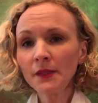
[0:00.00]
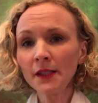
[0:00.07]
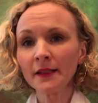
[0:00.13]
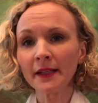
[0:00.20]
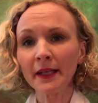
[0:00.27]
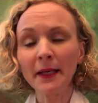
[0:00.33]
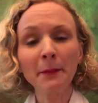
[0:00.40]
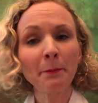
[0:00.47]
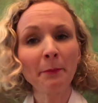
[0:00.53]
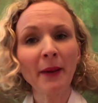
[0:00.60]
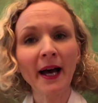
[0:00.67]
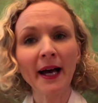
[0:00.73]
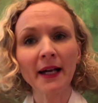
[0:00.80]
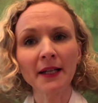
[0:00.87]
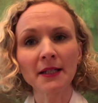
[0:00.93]
the
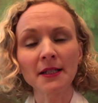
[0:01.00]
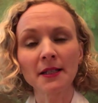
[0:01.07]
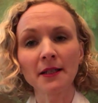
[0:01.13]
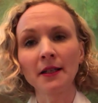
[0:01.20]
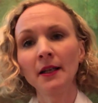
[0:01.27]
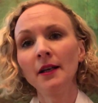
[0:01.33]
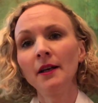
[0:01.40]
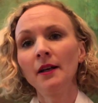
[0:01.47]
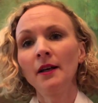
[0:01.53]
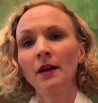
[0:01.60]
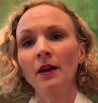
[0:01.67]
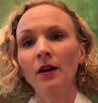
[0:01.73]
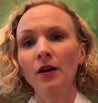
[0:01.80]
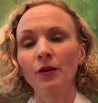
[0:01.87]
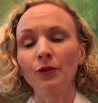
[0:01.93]
impact
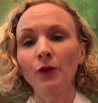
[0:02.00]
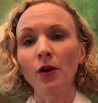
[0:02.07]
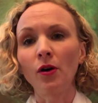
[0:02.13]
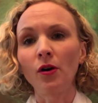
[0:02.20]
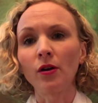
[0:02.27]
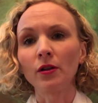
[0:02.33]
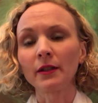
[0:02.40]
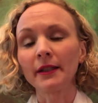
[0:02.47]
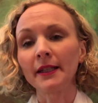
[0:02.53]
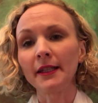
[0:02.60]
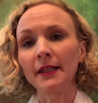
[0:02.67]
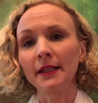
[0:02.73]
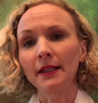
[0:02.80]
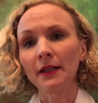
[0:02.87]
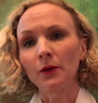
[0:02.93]
of all
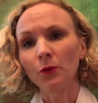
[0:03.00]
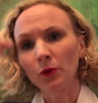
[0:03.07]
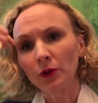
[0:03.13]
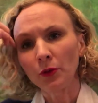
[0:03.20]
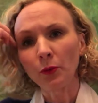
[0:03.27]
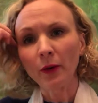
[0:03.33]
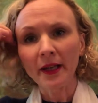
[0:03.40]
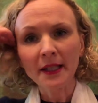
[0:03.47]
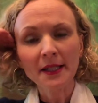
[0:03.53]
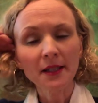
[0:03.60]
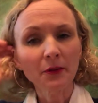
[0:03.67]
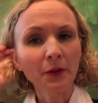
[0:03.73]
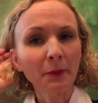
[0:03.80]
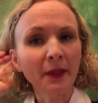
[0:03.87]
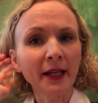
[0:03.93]
the waste
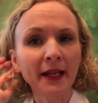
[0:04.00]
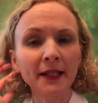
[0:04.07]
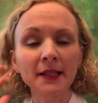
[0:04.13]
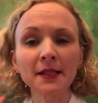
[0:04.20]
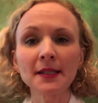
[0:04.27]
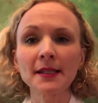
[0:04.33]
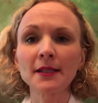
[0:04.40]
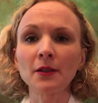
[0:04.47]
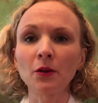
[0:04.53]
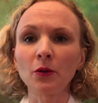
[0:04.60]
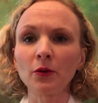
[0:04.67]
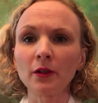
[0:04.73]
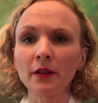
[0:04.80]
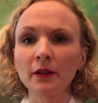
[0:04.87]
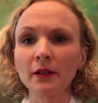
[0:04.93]
of the planet,
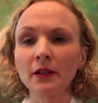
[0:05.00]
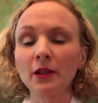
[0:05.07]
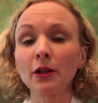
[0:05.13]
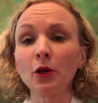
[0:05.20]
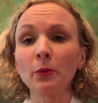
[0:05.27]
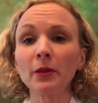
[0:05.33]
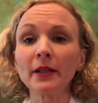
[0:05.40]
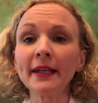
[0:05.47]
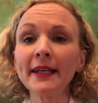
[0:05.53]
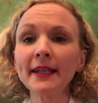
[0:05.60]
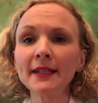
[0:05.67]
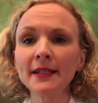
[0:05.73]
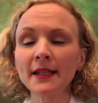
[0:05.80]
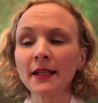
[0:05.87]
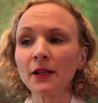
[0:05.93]
so the global
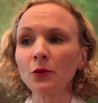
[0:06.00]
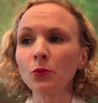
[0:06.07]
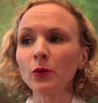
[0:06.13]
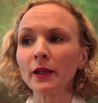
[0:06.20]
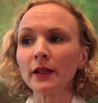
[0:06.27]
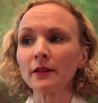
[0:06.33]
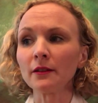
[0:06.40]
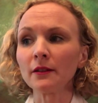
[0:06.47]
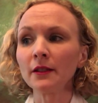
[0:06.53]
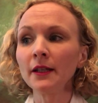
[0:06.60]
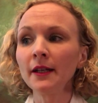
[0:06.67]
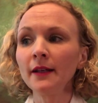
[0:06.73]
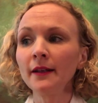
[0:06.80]
heating will